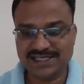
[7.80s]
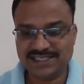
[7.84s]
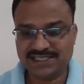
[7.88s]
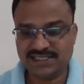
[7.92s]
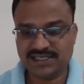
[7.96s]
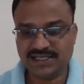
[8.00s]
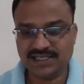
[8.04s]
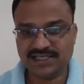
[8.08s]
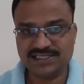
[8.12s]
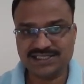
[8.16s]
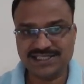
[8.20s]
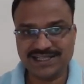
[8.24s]

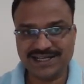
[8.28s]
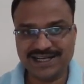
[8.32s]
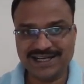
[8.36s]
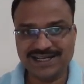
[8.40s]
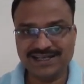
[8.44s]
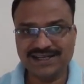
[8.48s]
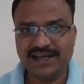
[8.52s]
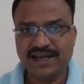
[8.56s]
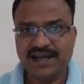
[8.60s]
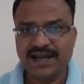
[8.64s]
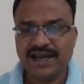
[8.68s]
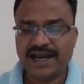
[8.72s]

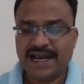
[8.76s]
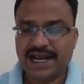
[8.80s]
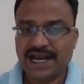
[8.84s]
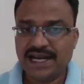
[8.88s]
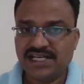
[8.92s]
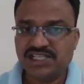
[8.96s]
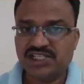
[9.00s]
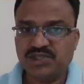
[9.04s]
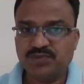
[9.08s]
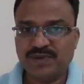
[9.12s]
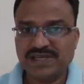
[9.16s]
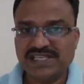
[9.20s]
restructuring
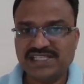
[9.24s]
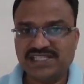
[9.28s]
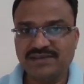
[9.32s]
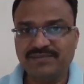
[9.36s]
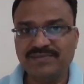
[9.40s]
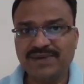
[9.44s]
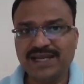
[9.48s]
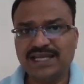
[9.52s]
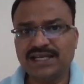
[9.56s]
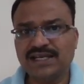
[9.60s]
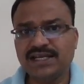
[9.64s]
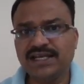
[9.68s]
and
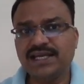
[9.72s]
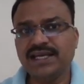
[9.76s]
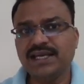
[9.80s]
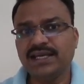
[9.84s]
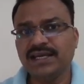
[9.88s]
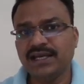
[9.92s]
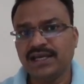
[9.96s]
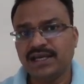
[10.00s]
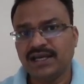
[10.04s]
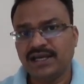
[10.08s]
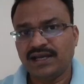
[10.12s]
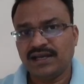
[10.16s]

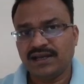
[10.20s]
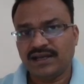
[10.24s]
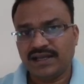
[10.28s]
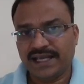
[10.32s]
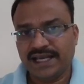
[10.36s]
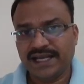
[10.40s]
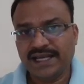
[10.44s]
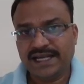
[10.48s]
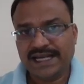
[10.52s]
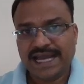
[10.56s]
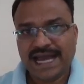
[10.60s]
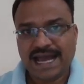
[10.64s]
specifically
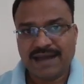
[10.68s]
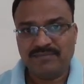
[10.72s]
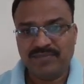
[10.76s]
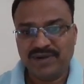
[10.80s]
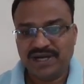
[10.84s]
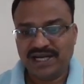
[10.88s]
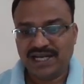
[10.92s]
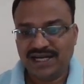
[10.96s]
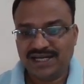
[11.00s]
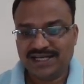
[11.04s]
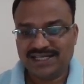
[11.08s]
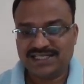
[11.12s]
in
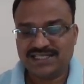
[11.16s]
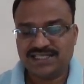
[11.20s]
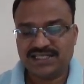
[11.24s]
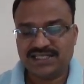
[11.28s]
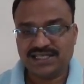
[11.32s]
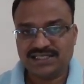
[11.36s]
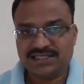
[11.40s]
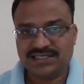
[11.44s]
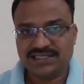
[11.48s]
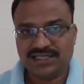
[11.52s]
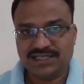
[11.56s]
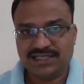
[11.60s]
capital
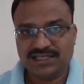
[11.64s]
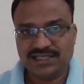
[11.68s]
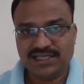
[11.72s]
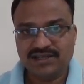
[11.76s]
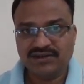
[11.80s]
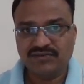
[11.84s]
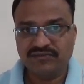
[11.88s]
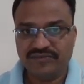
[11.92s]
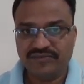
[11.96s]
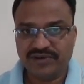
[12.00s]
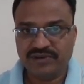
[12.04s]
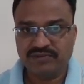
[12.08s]

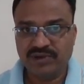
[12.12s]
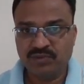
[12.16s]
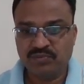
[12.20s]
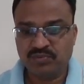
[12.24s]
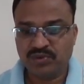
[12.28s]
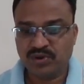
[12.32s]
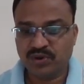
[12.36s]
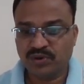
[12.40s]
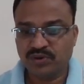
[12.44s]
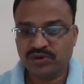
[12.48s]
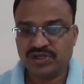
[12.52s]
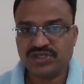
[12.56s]
restructuring we will
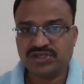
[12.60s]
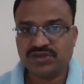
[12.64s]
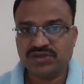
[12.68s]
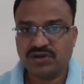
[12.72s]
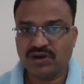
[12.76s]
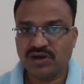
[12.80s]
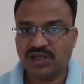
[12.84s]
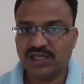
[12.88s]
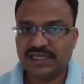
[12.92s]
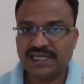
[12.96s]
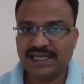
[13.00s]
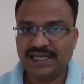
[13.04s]
focus
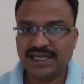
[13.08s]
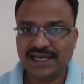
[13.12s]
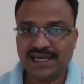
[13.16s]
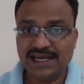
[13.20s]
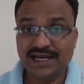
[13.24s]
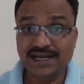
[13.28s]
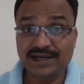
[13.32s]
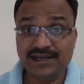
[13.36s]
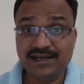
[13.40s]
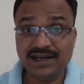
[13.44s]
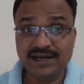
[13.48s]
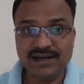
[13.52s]
on the
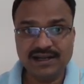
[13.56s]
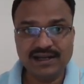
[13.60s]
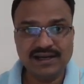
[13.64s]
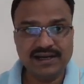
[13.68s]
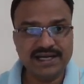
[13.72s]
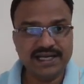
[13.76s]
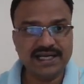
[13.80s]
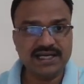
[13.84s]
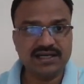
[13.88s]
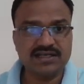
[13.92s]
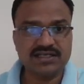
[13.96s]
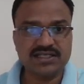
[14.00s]
internal
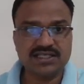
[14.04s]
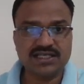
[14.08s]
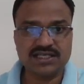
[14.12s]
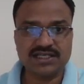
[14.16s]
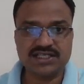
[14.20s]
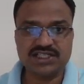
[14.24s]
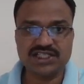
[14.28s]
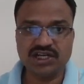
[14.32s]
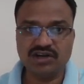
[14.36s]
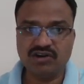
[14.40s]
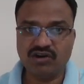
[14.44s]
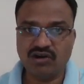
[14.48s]

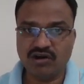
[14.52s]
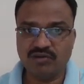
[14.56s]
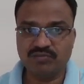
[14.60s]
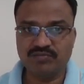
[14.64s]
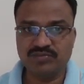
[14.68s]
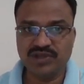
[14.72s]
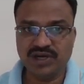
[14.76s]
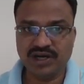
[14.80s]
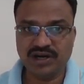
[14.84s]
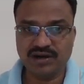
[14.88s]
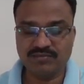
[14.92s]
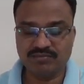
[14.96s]
reconstruction
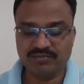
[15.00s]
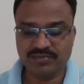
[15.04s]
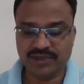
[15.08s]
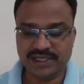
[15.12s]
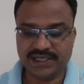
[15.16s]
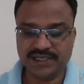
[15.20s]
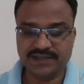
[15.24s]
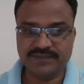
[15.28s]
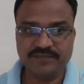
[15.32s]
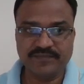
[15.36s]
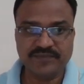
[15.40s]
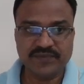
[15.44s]
of the
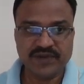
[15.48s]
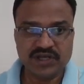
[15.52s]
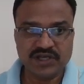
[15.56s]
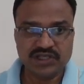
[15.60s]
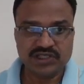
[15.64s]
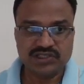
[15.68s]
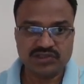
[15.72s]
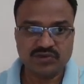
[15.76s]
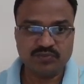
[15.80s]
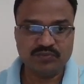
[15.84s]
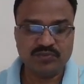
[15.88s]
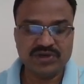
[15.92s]
company.
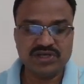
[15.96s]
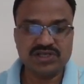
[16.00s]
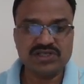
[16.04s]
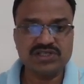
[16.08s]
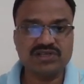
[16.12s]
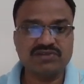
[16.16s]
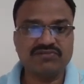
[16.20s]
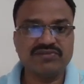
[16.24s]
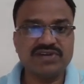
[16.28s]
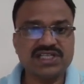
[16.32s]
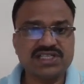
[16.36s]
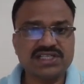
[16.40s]
So
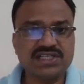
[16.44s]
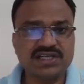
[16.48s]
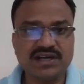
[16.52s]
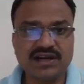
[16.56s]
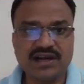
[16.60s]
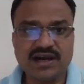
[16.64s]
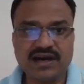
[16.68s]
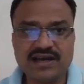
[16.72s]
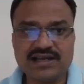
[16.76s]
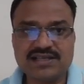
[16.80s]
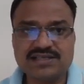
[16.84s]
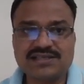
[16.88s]
first
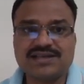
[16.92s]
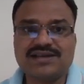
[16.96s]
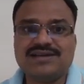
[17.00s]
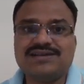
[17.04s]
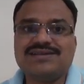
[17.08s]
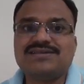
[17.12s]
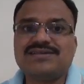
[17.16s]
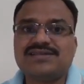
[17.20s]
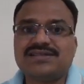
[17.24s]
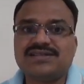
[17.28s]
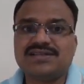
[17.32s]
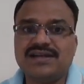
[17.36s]
question asks
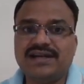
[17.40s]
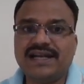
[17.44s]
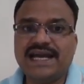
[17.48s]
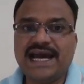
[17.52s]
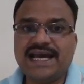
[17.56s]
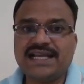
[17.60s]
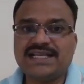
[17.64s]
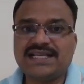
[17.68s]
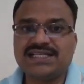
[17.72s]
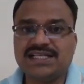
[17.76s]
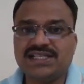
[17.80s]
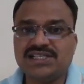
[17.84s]
us
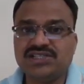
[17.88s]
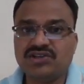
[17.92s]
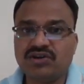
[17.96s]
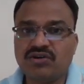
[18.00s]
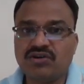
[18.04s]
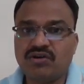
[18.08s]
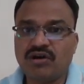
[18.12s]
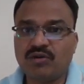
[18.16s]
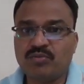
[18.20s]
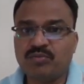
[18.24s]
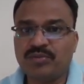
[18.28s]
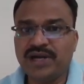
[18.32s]
dash is a
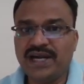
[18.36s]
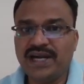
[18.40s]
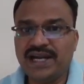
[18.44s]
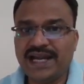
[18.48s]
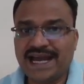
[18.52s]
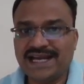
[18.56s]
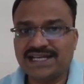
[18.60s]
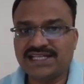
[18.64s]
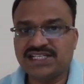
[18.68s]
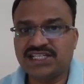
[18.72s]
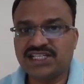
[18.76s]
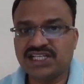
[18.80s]
corporate
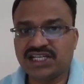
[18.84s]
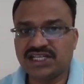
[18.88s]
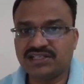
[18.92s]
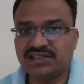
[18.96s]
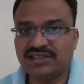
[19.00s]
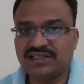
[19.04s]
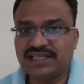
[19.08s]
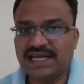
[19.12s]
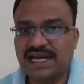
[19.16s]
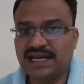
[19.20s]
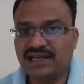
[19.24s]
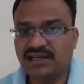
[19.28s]

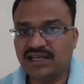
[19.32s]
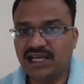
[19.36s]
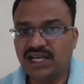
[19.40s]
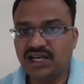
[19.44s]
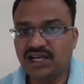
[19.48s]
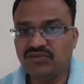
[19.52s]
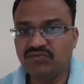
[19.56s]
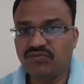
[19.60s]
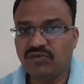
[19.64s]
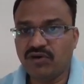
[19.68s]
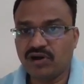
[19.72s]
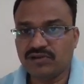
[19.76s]
action that
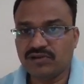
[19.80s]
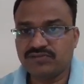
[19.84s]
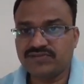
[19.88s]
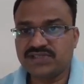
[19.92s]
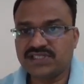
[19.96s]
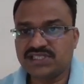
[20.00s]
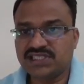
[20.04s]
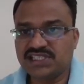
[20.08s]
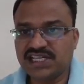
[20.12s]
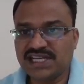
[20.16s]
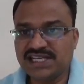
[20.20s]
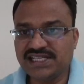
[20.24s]

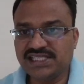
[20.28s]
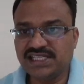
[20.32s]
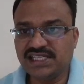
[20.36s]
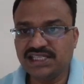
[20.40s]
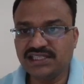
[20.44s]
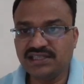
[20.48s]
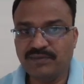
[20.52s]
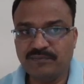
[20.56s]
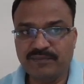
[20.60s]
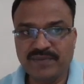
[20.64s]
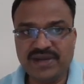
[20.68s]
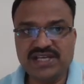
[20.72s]
involves
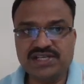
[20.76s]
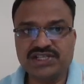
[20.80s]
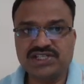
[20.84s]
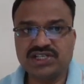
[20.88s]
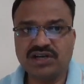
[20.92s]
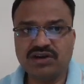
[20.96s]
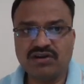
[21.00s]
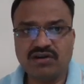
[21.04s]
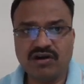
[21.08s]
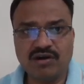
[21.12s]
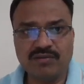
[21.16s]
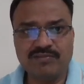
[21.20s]
changing the
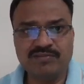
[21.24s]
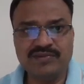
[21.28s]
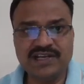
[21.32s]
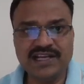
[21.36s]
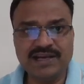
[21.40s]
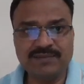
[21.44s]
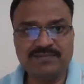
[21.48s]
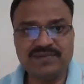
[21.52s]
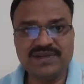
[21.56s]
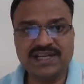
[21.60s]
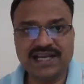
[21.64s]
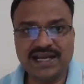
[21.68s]
mixture of
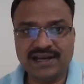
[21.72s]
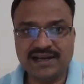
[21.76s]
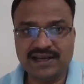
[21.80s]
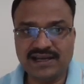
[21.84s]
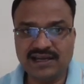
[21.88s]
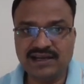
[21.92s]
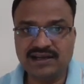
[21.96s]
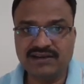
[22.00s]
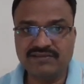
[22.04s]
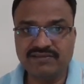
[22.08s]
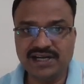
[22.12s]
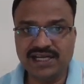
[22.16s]
debt and
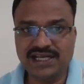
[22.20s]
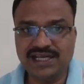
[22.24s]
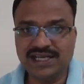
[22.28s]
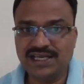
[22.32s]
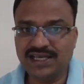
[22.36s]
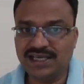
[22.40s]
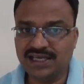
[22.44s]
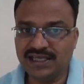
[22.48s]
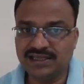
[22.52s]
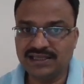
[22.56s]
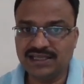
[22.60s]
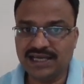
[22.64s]

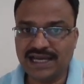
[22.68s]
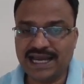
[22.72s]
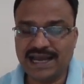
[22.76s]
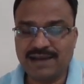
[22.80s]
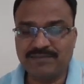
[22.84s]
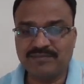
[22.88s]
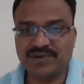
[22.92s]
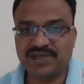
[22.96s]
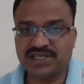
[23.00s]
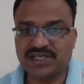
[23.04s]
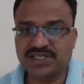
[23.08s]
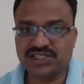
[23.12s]
equity in the
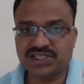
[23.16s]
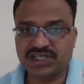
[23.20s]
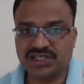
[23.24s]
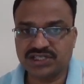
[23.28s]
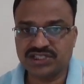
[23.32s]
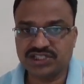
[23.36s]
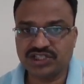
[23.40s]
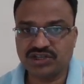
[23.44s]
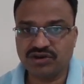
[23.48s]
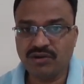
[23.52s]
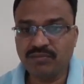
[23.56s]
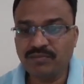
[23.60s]
capital
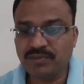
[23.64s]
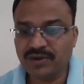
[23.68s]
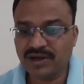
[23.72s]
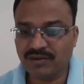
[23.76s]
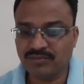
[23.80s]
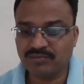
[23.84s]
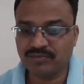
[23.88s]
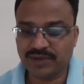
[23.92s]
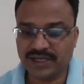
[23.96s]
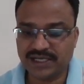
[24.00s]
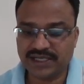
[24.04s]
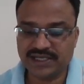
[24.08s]
structure of
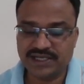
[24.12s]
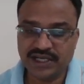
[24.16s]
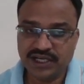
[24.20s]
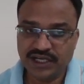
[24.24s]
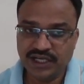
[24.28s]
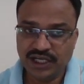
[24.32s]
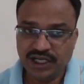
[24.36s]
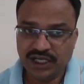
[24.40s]
company.